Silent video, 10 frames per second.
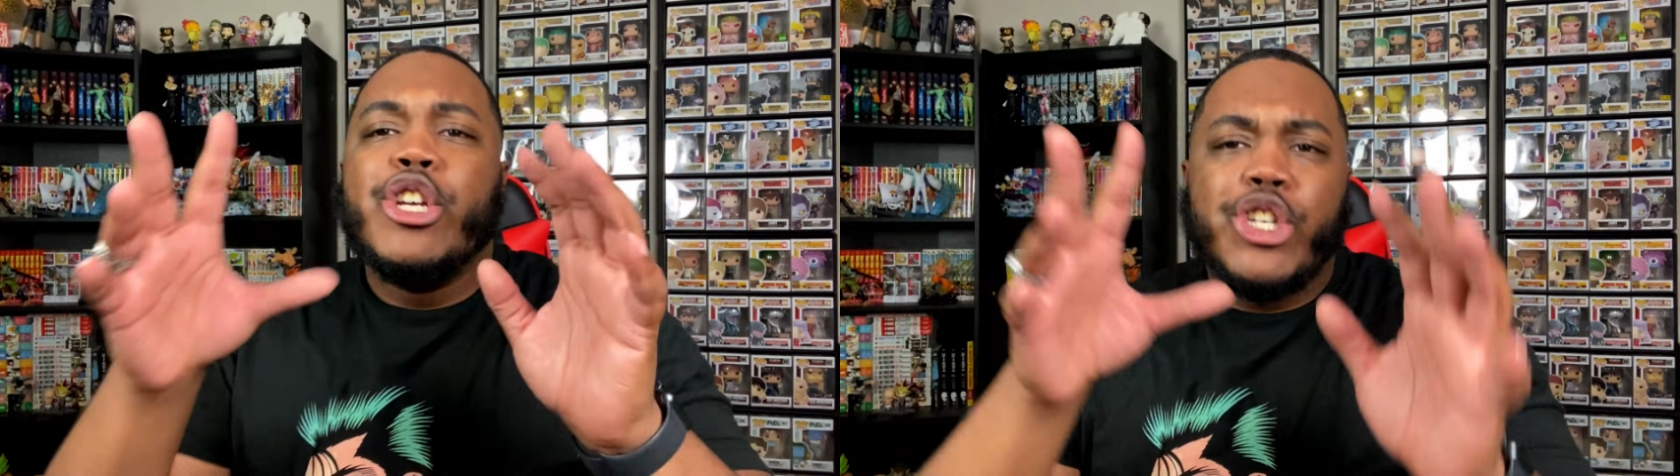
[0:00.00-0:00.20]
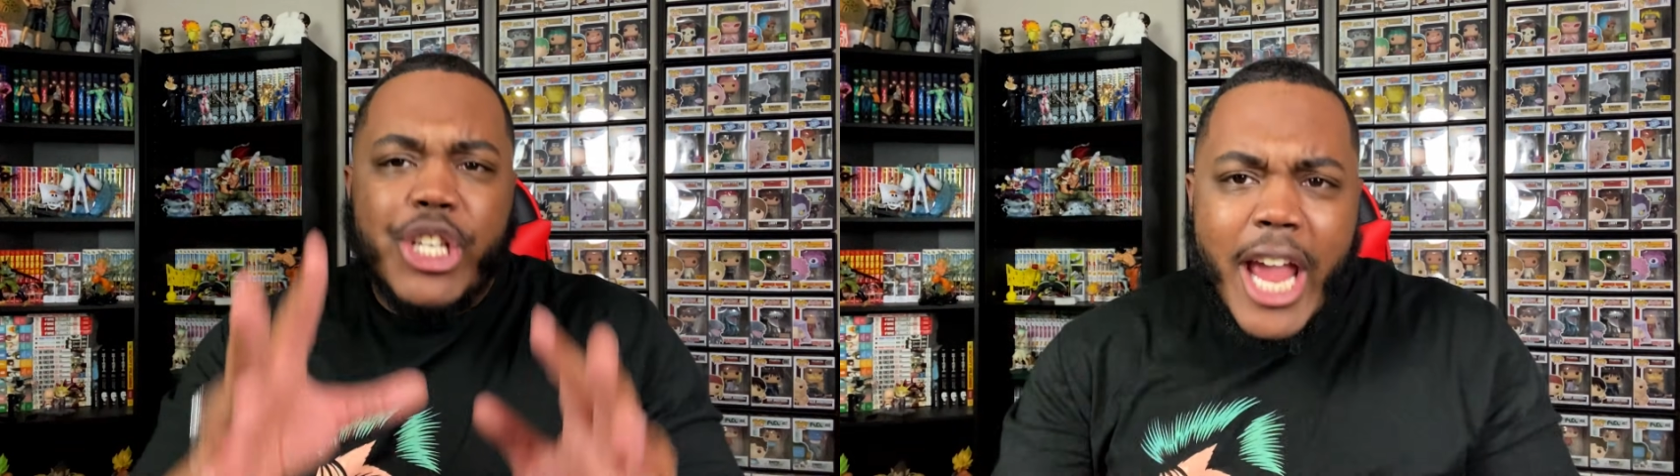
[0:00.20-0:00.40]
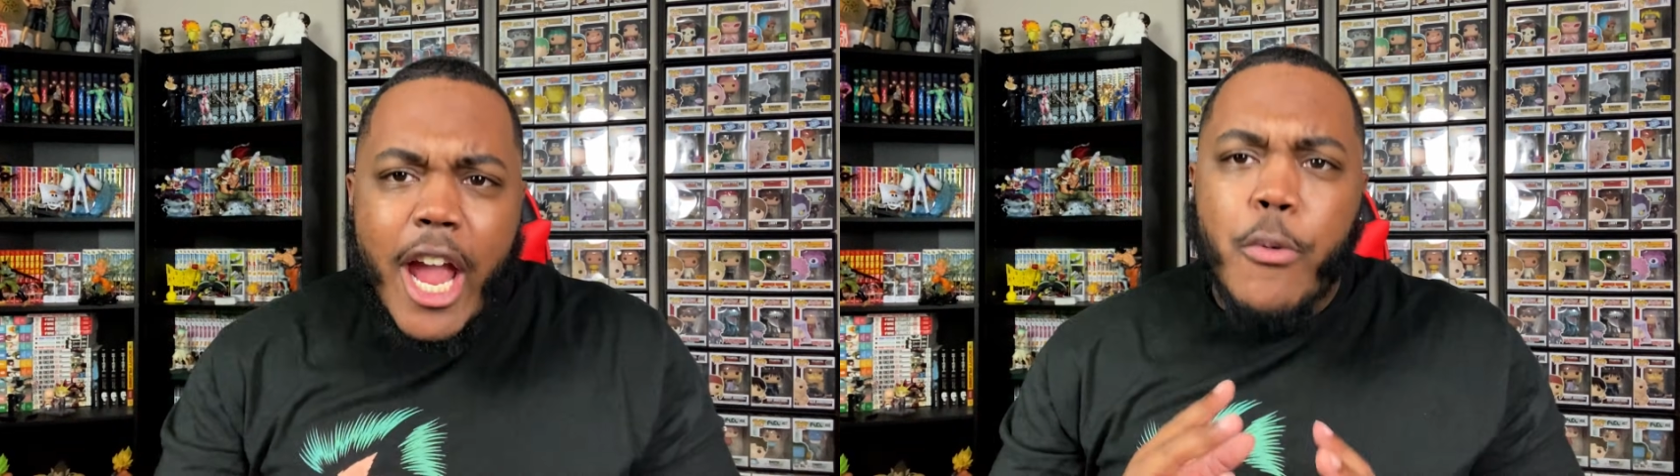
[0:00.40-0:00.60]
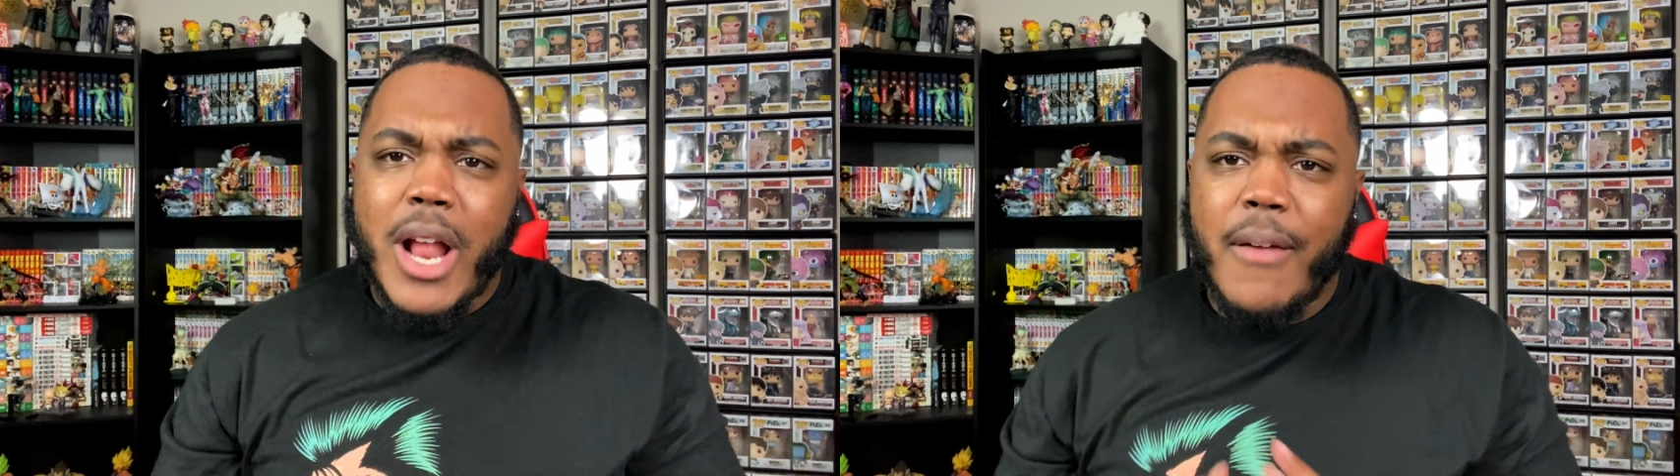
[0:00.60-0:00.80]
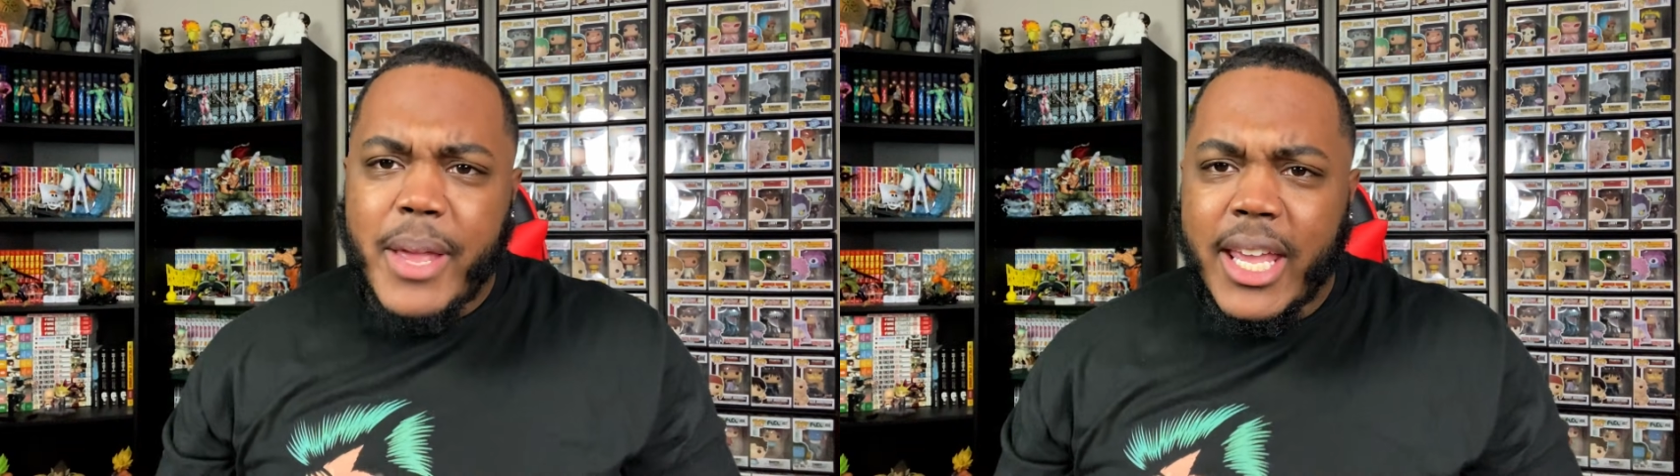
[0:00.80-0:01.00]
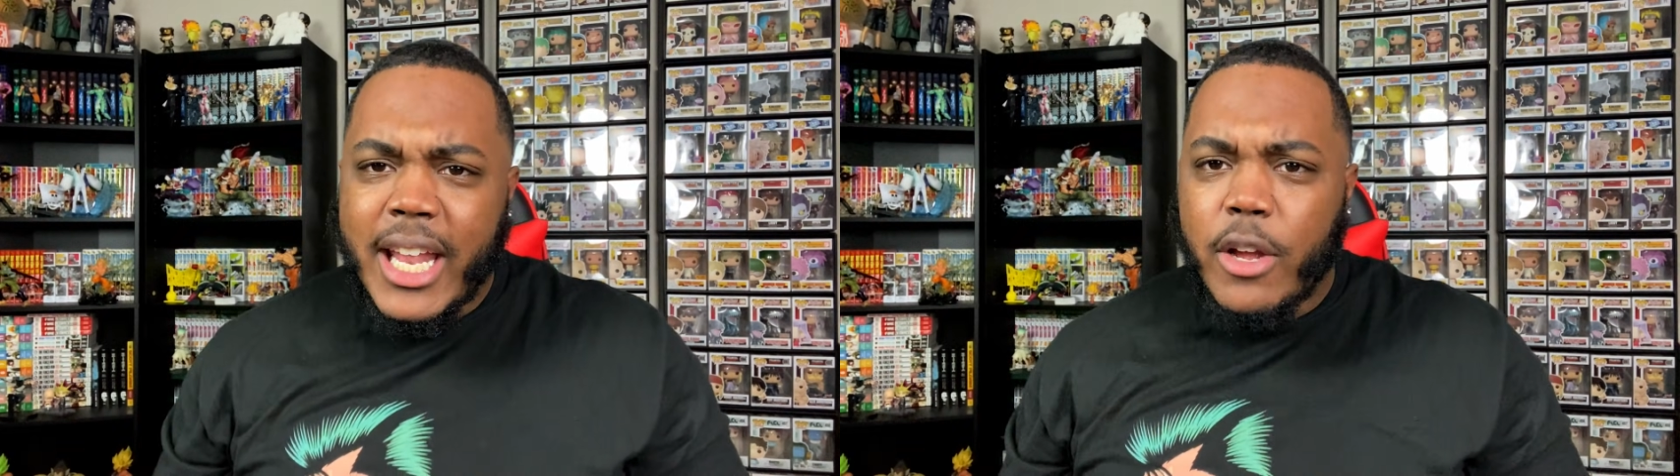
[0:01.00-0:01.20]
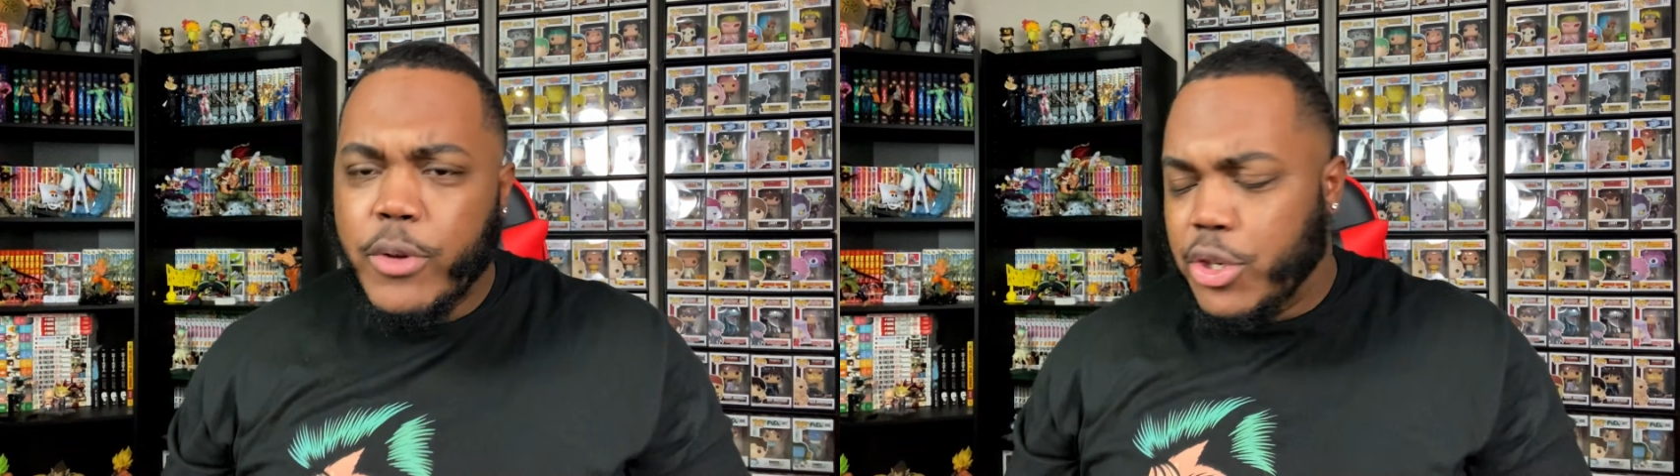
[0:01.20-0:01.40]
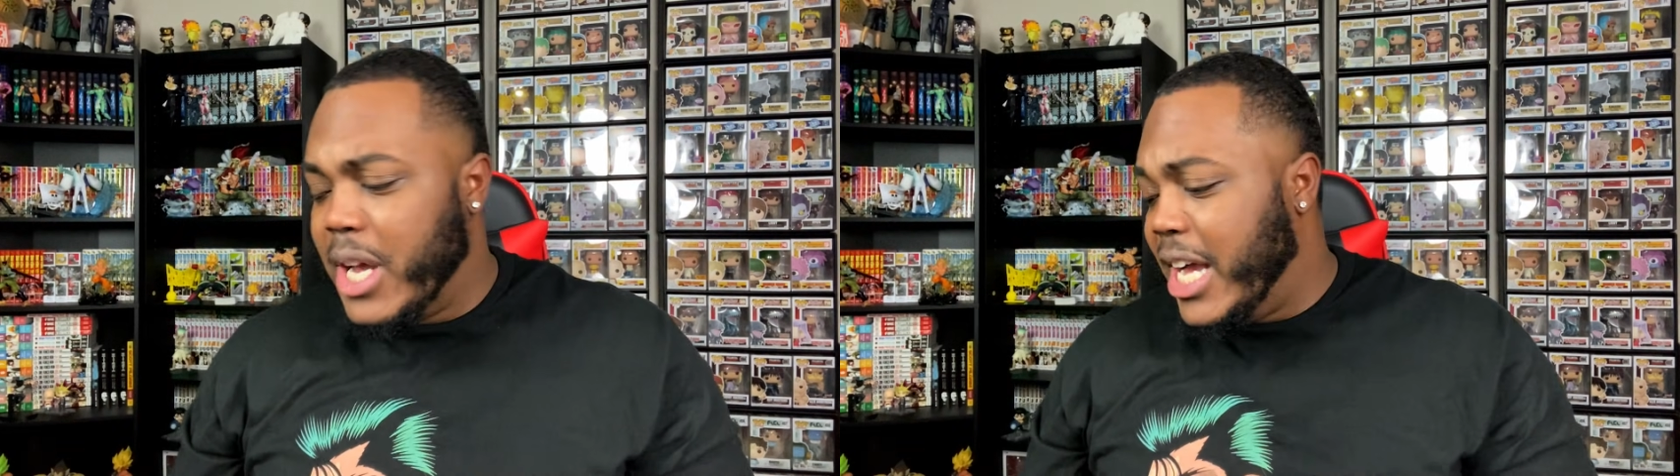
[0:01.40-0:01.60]
share what I've been getting
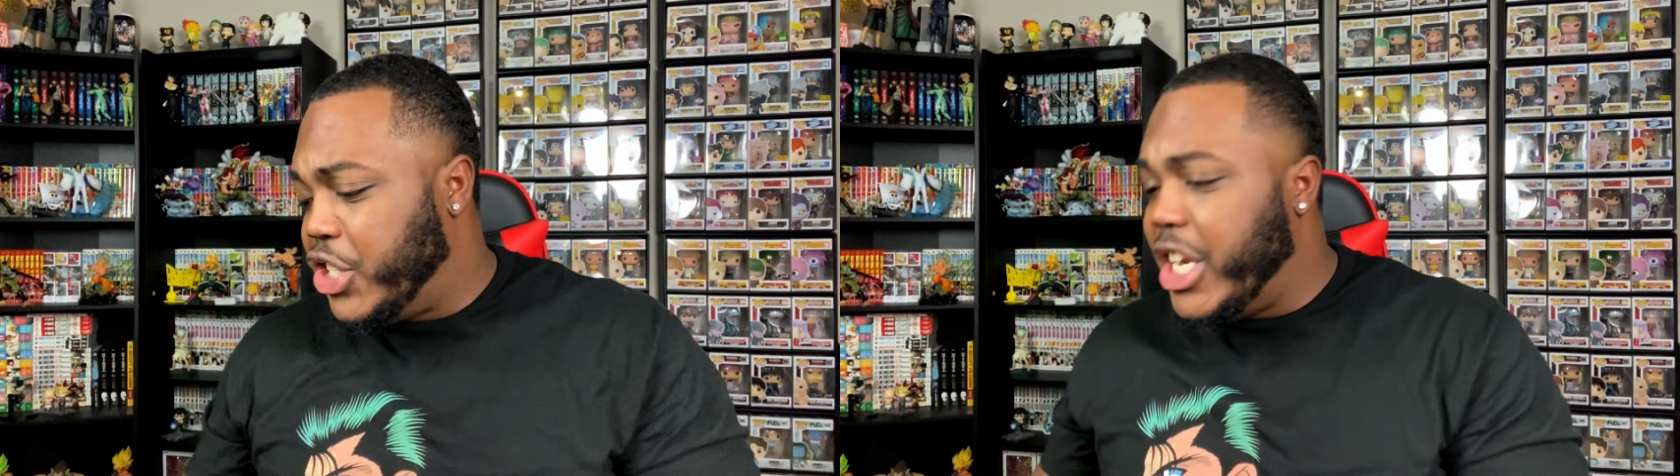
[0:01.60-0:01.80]
with you guys,